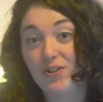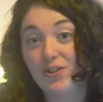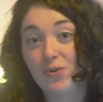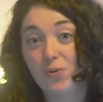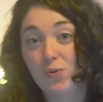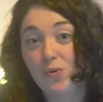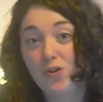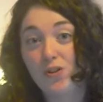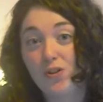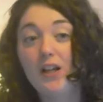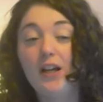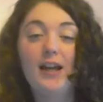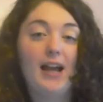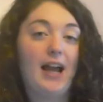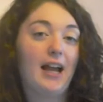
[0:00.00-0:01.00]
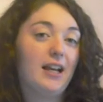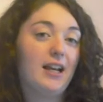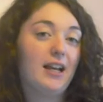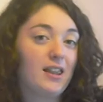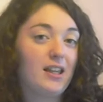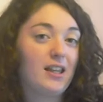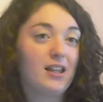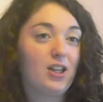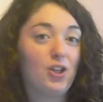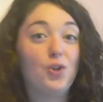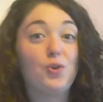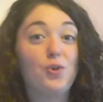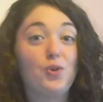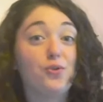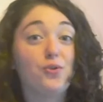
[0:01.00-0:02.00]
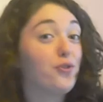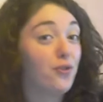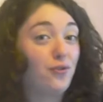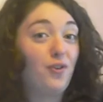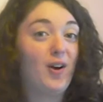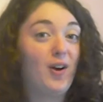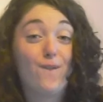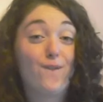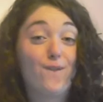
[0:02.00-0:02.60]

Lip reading: school, anything that you do for fun.